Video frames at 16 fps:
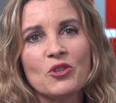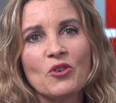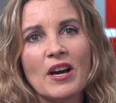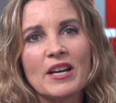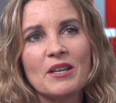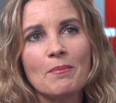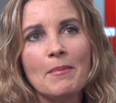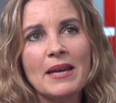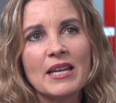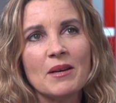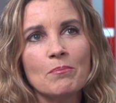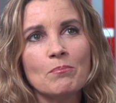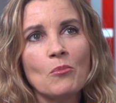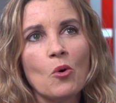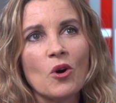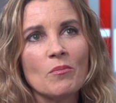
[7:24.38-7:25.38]
with trying to make it
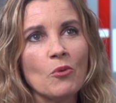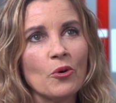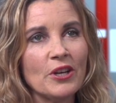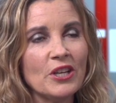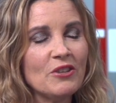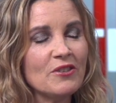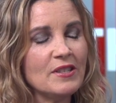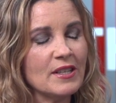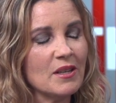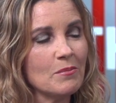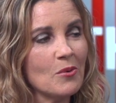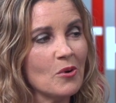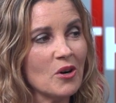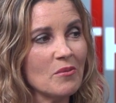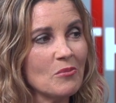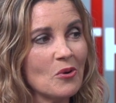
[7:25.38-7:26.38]
more and more interesting. And
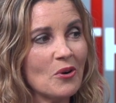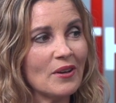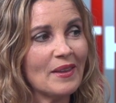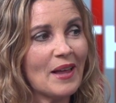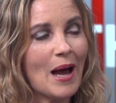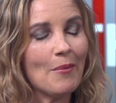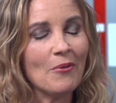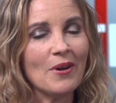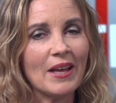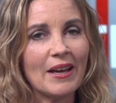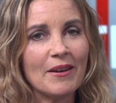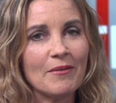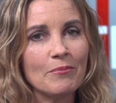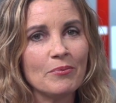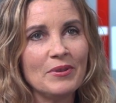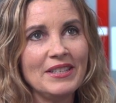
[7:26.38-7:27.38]
more and more elaborate,
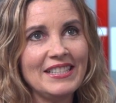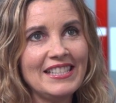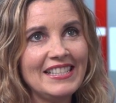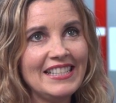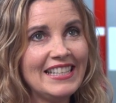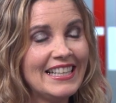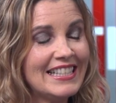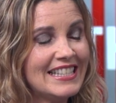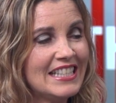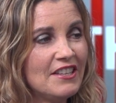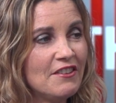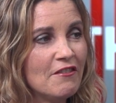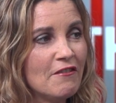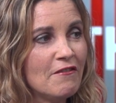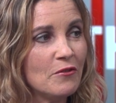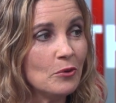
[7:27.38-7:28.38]
like precedes
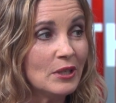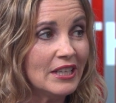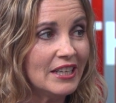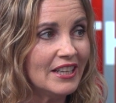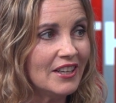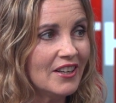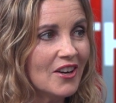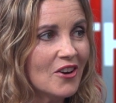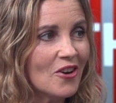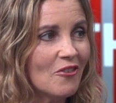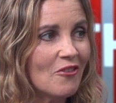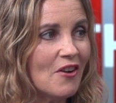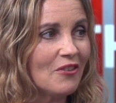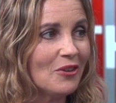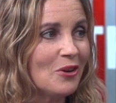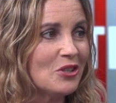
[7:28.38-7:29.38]
the foodie
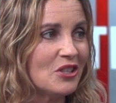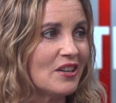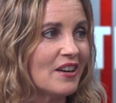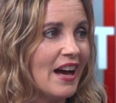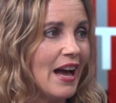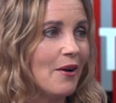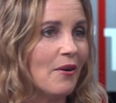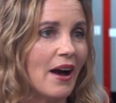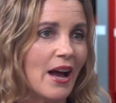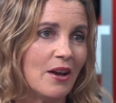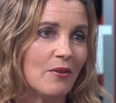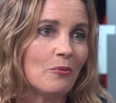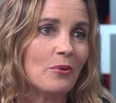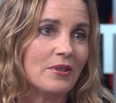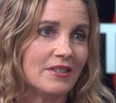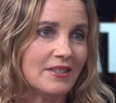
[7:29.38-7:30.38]
revolution, I, I
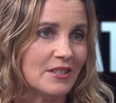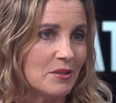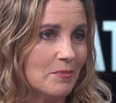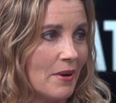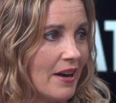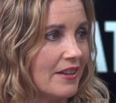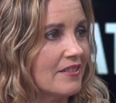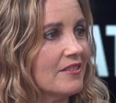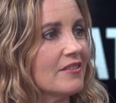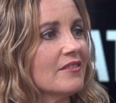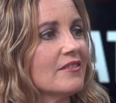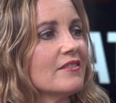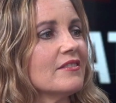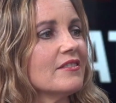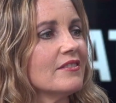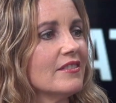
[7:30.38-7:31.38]
would suspect.
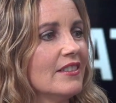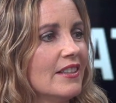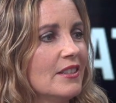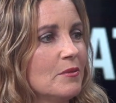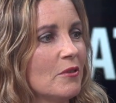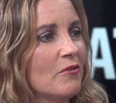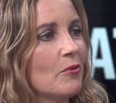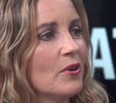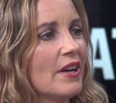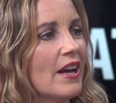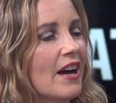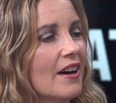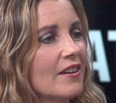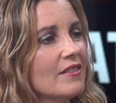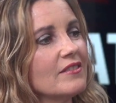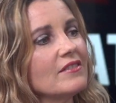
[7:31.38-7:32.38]
A, you yeah. know,